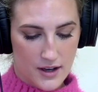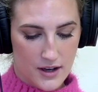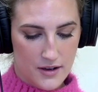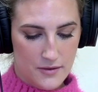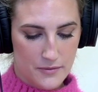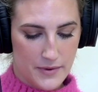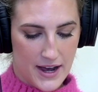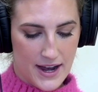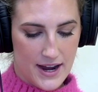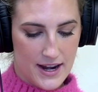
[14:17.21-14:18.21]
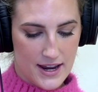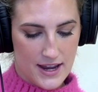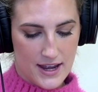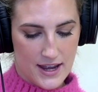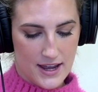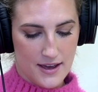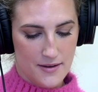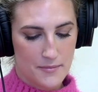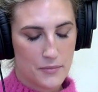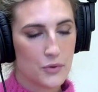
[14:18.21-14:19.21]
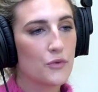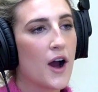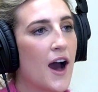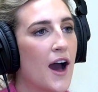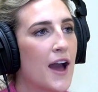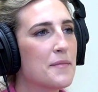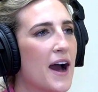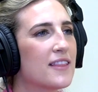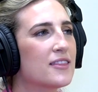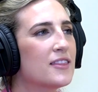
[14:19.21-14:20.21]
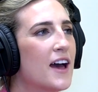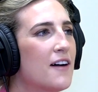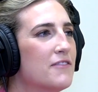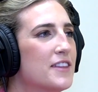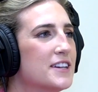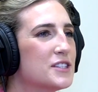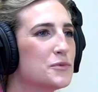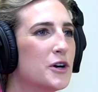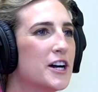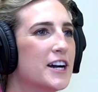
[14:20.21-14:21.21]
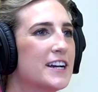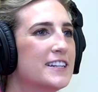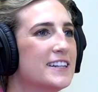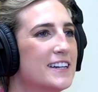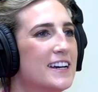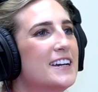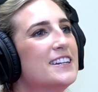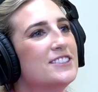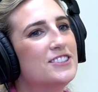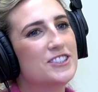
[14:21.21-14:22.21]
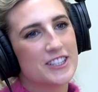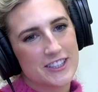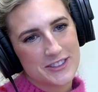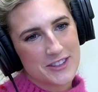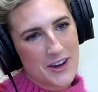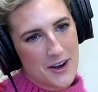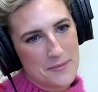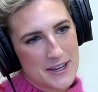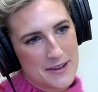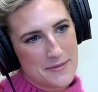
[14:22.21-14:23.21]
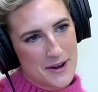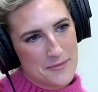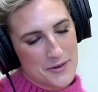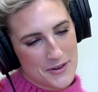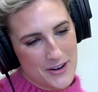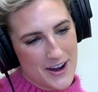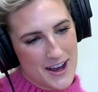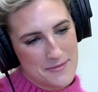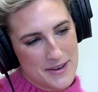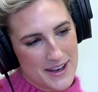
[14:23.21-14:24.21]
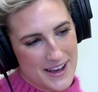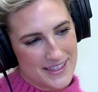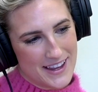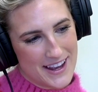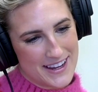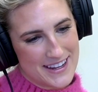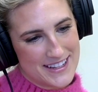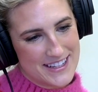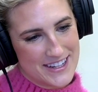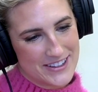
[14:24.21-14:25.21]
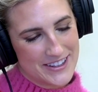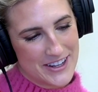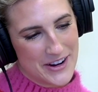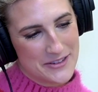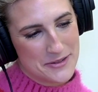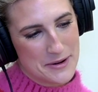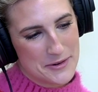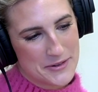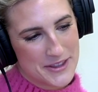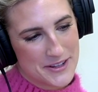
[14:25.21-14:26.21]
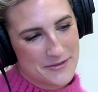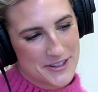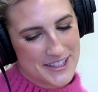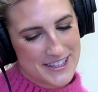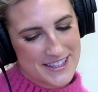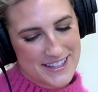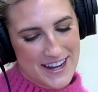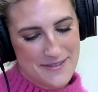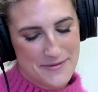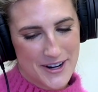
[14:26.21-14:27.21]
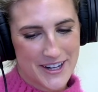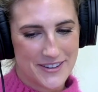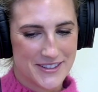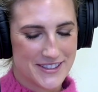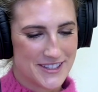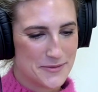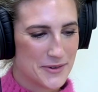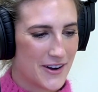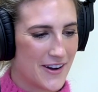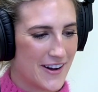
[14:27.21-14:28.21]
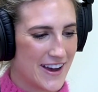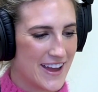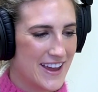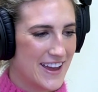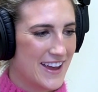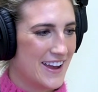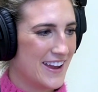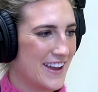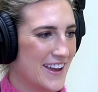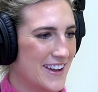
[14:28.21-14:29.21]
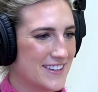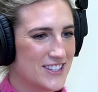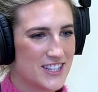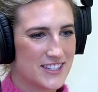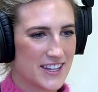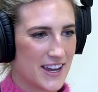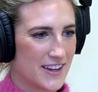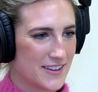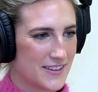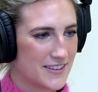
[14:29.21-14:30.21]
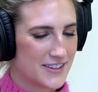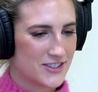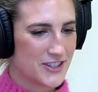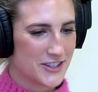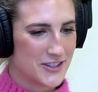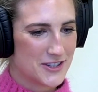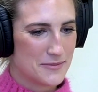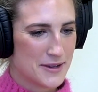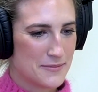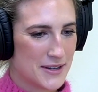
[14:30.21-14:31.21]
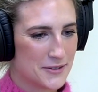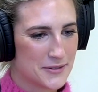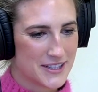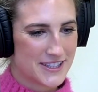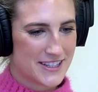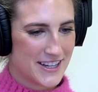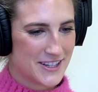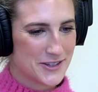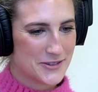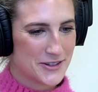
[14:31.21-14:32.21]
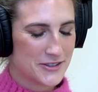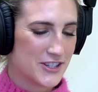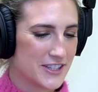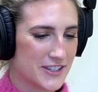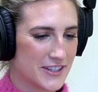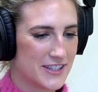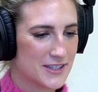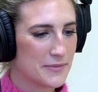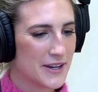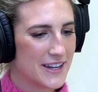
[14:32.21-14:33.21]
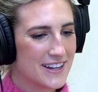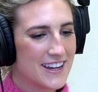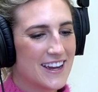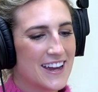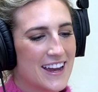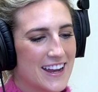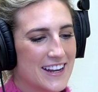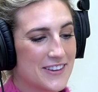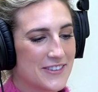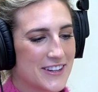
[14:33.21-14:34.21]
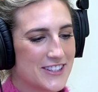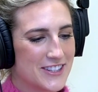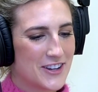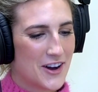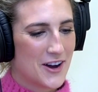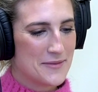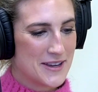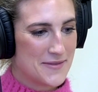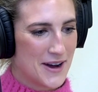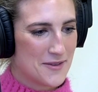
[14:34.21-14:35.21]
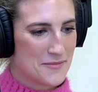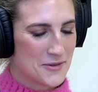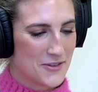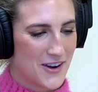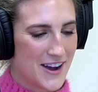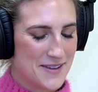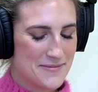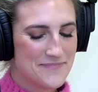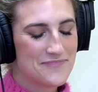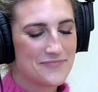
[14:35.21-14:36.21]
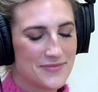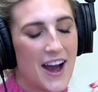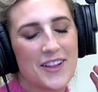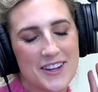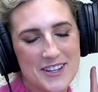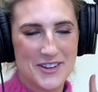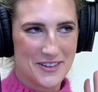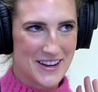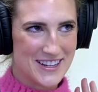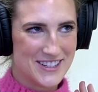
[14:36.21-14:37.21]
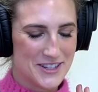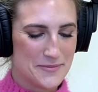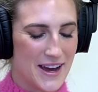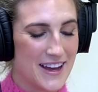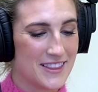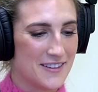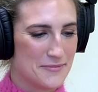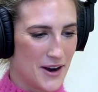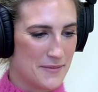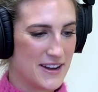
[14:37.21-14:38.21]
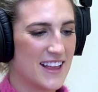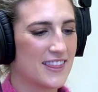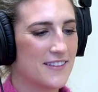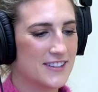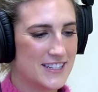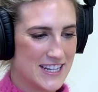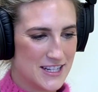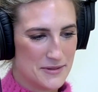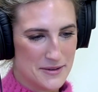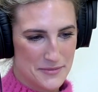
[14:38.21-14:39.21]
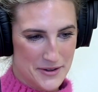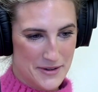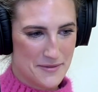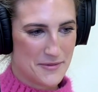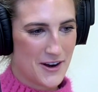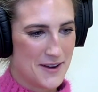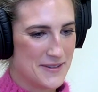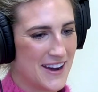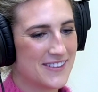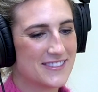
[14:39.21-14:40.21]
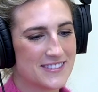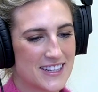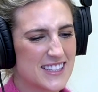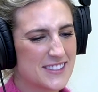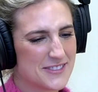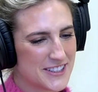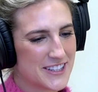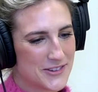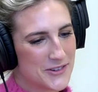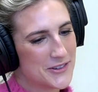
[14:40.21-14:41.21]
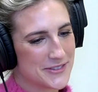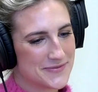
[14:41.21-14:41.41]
All righty. Okay. Prime. I love this one. Jill taught me about Prime like a year ago. I remember when the real estate market was super hot, and she's like, because Jill used to be a big real estate guru. She still is. But anyway, she taught me about Prime. I'll let you talk about it, Jill, but I love Prime, and I love to teach people about Prime now because it's really cool.